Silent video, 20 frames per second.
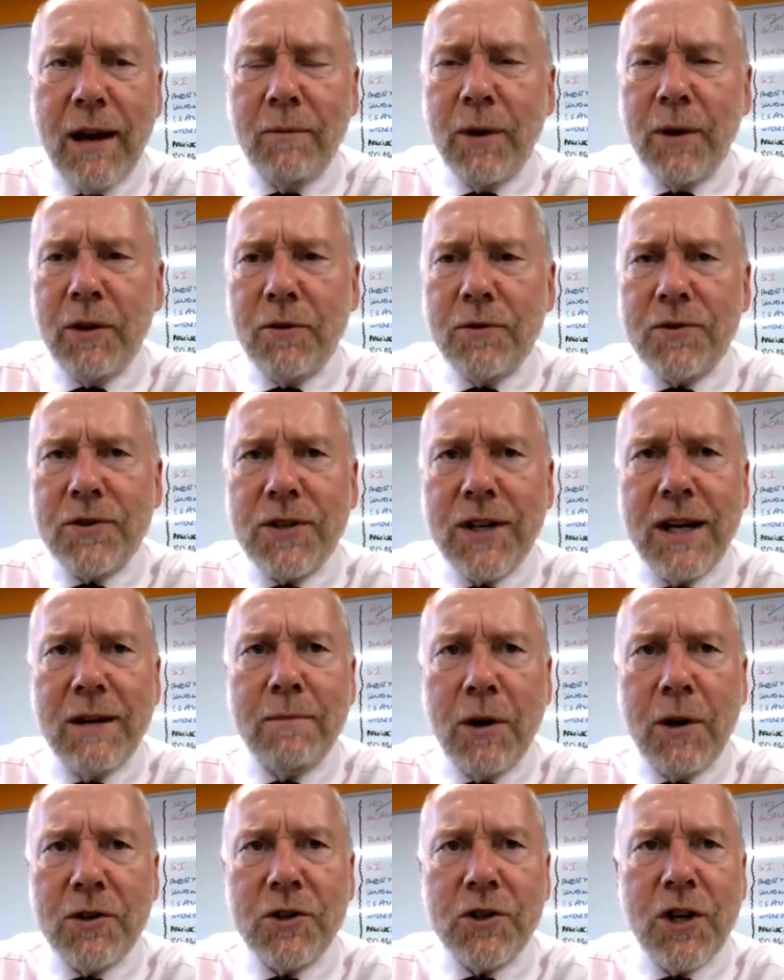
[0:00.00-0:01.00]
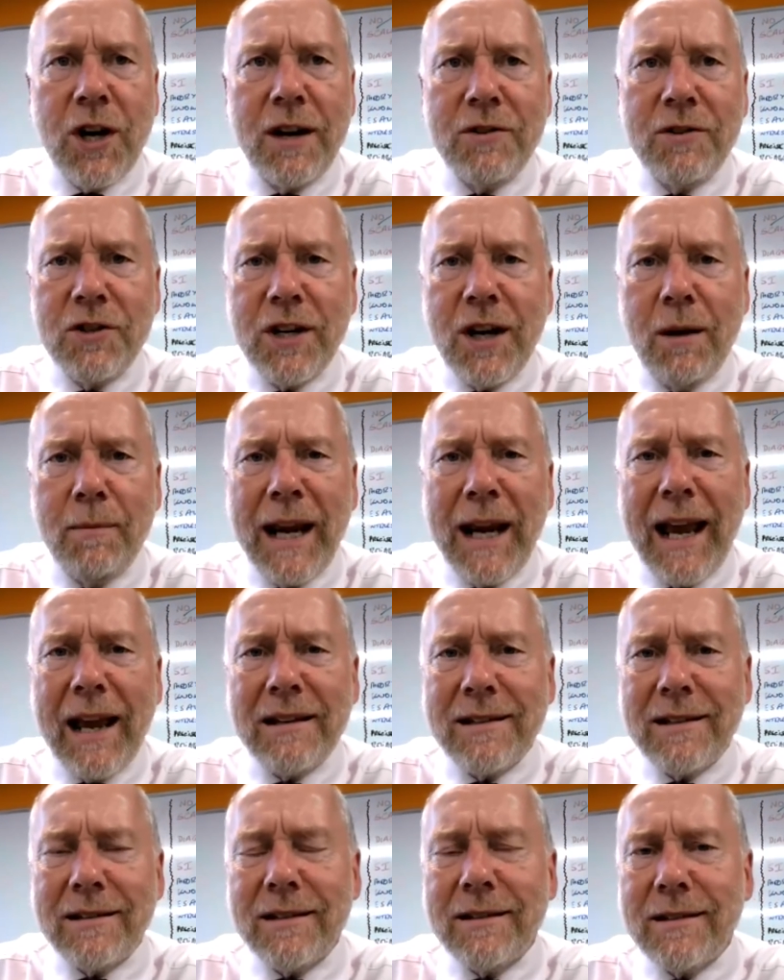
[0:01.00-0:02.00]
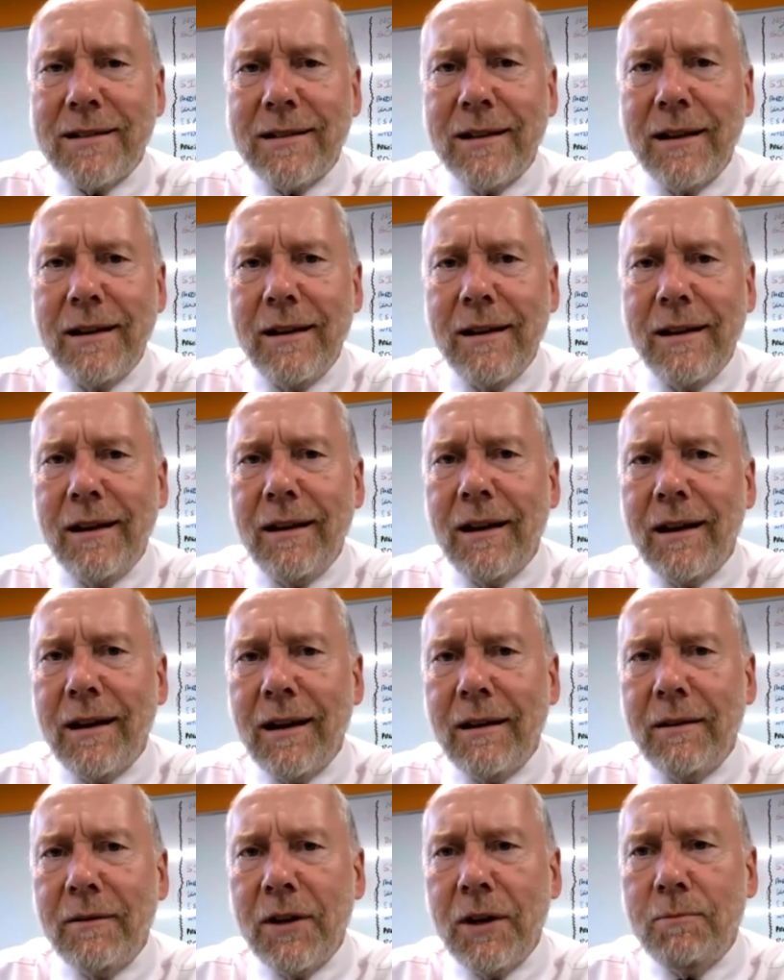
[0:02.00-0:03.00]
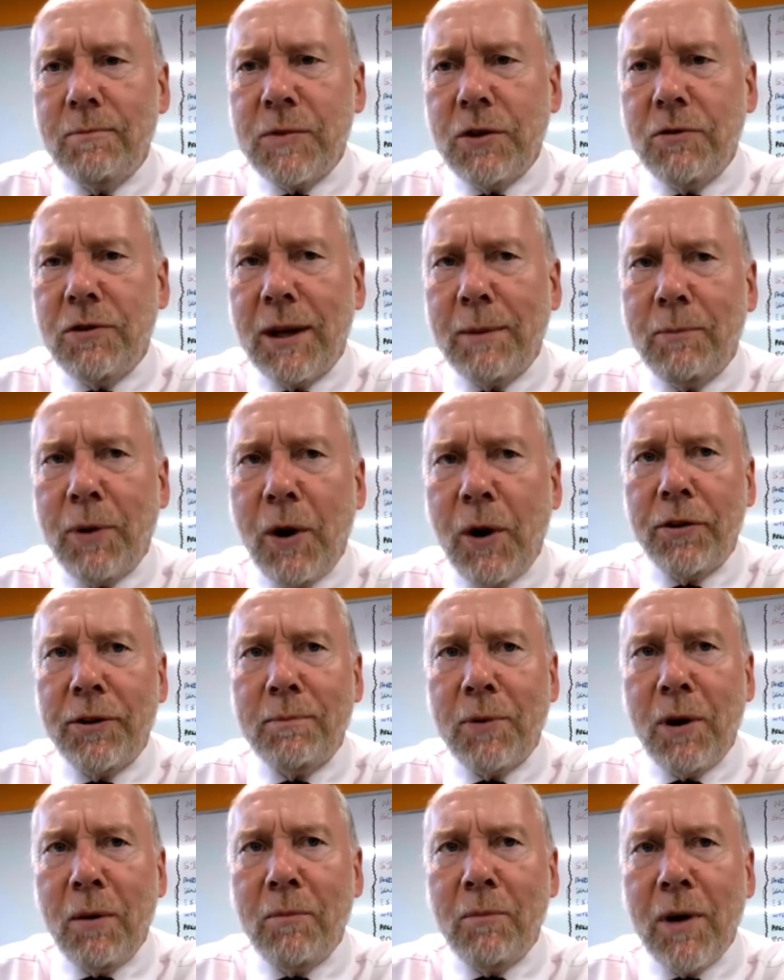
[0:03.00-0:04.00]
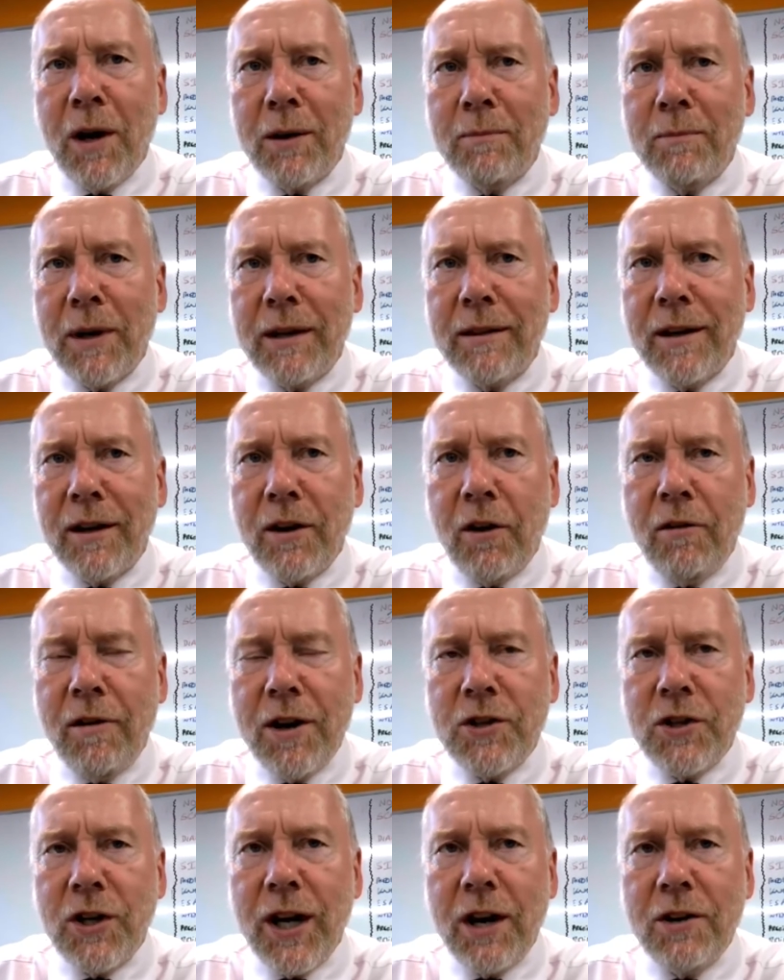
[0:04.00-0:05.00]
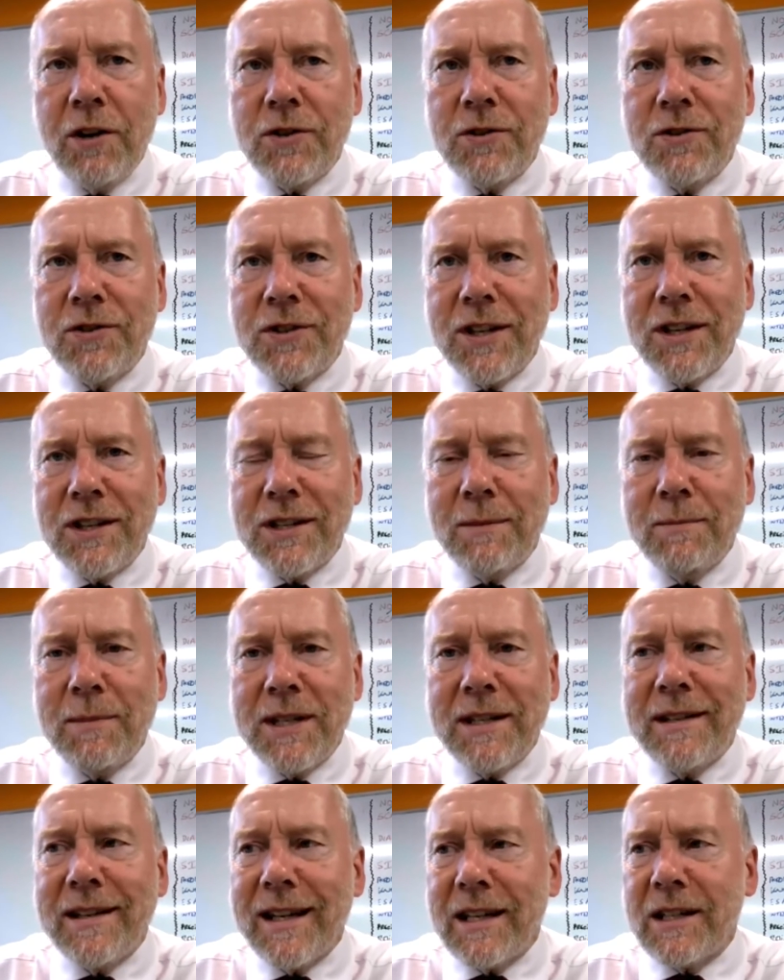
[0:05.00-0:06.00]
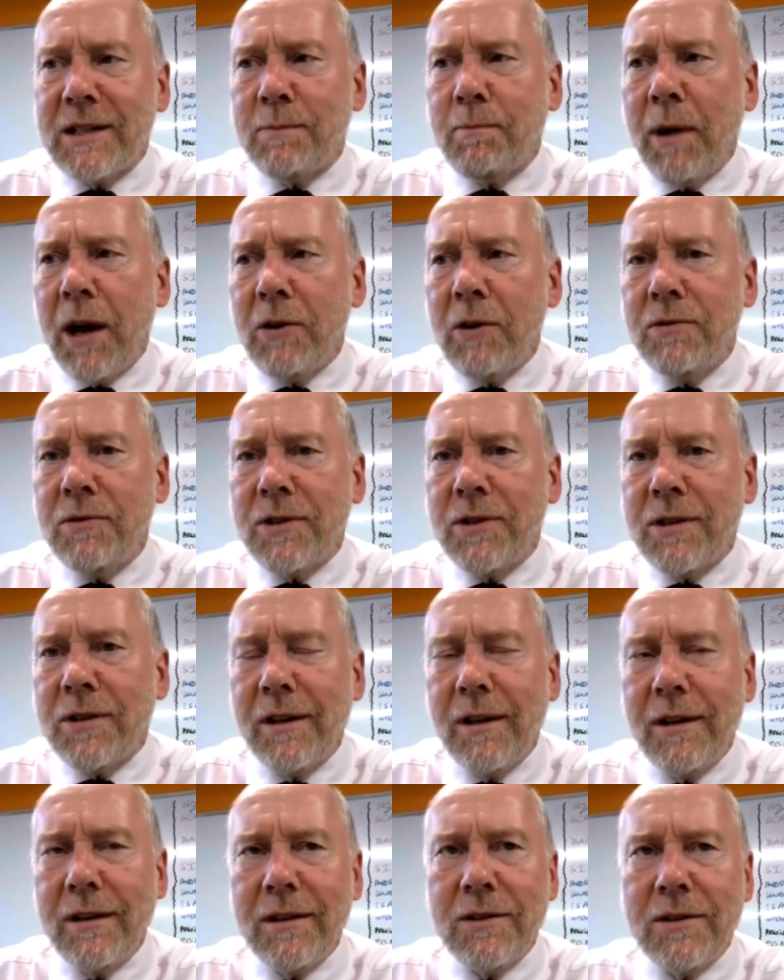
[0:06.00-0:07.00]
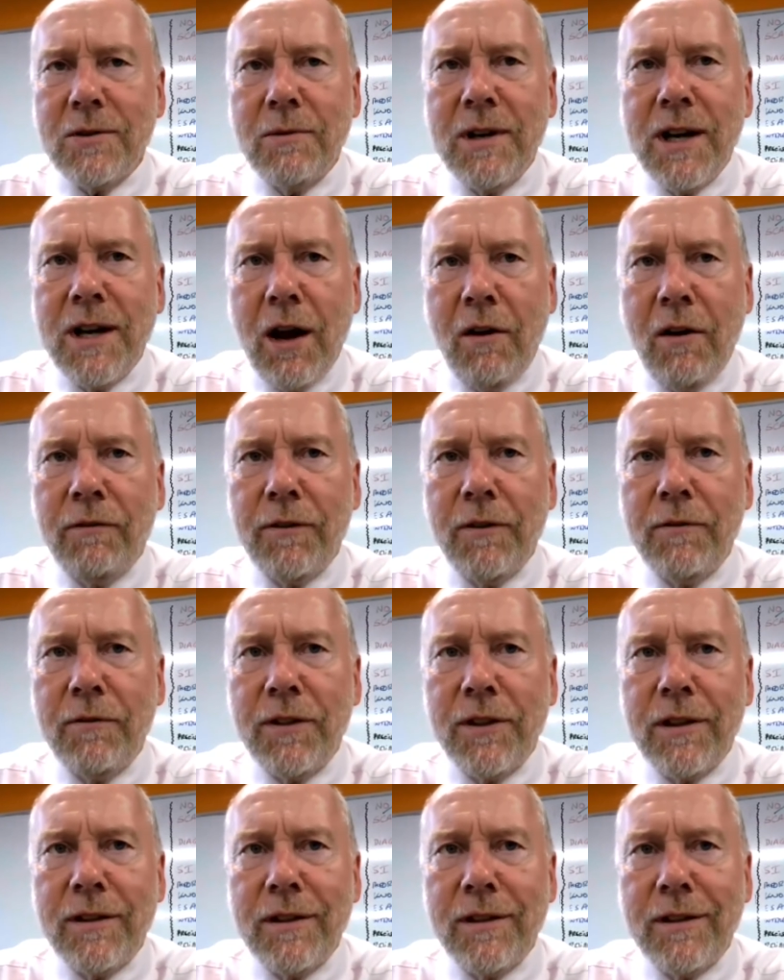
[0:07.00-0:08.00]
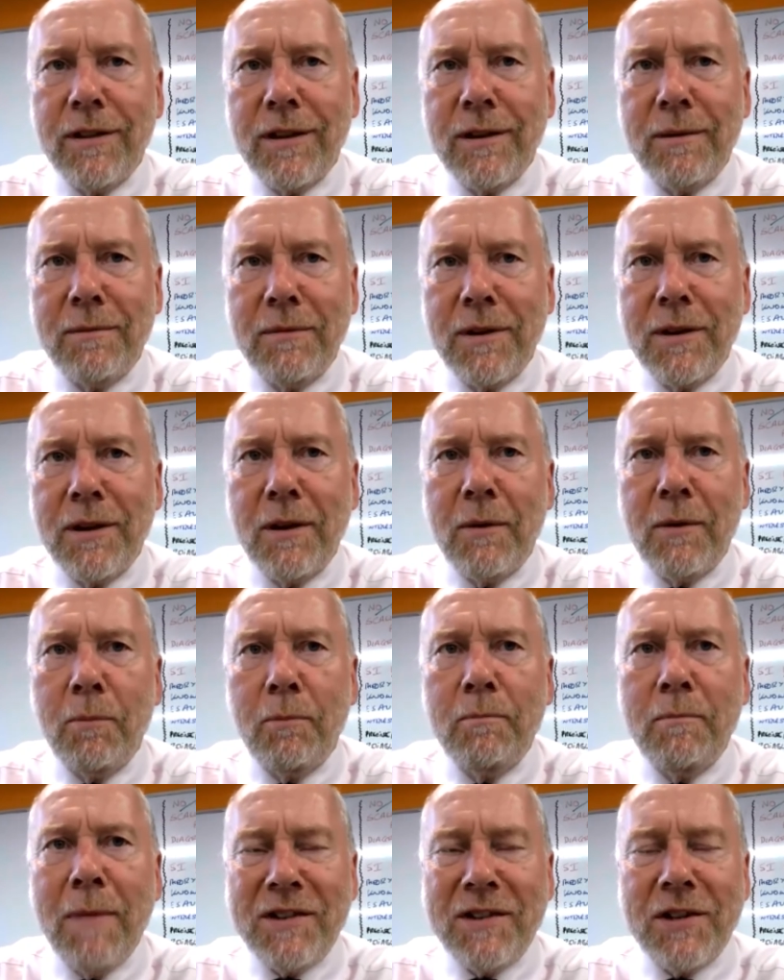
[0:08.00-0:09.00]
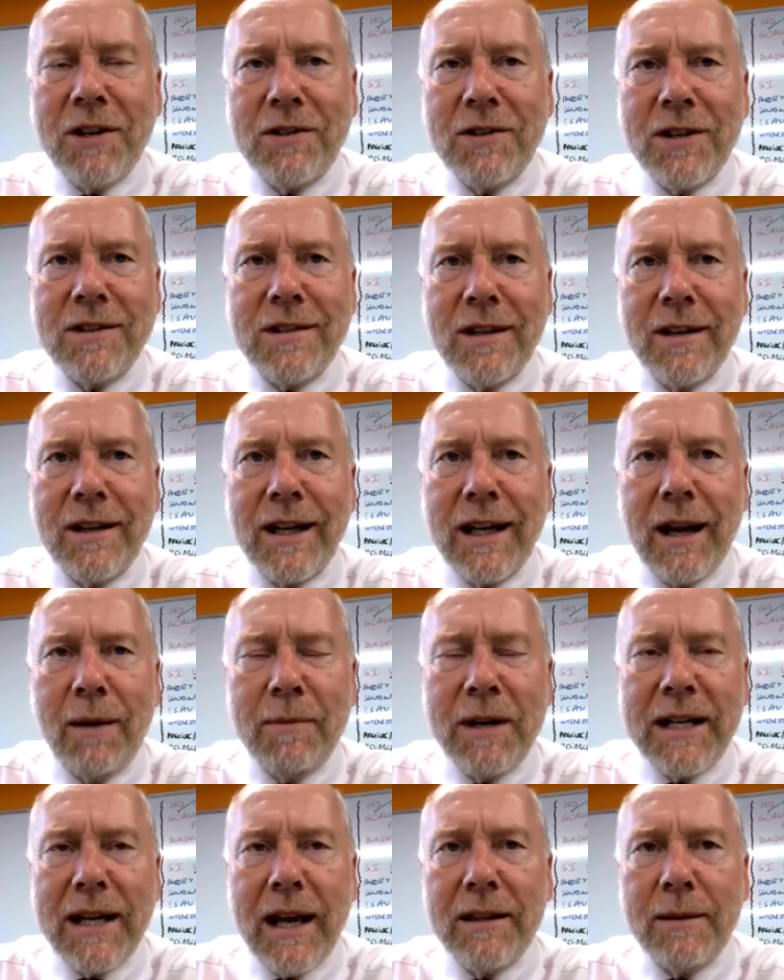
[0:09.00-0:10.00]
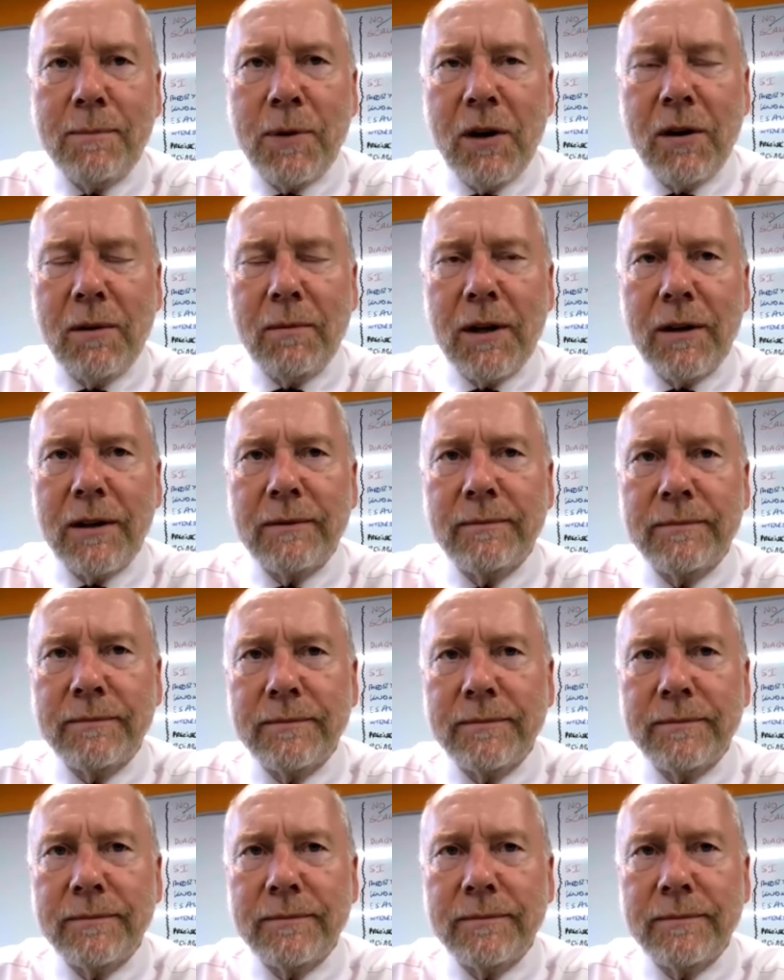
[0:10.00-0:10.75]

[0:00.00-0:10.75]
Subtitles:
And we're not seeing much change coming at us. Yeah. Do you think of the problem might be that our education system isn't exposed to enough of the messages that are coming down the pipeline?